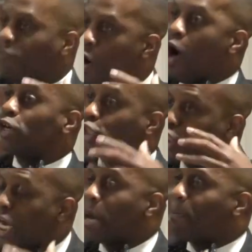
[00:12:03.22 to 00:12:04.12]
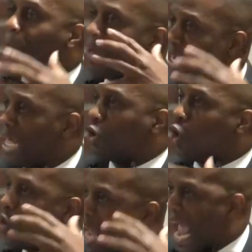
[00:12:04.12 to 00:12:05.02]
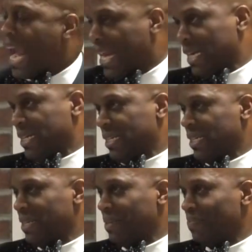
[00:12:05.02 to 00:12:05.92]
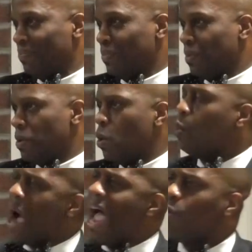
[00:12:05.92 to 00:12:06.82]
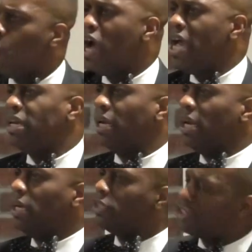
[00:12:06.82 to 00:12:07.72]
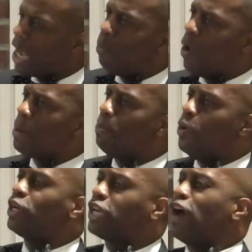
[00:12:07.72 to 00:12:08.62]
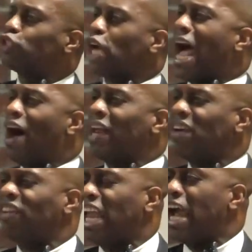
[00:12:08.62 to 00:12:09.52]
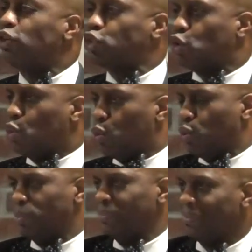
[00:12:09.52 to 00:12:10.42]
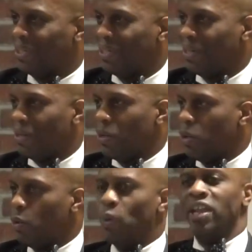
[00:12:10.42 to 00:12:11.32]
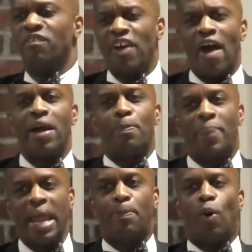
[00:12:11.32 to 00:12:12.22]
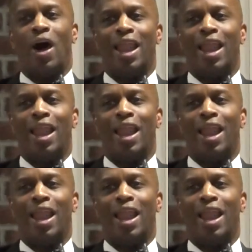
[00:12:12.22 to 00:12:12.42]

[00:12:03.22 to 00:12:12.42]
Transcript: for cheap political gain. Why would someone put their child in a Vallejo school when the very people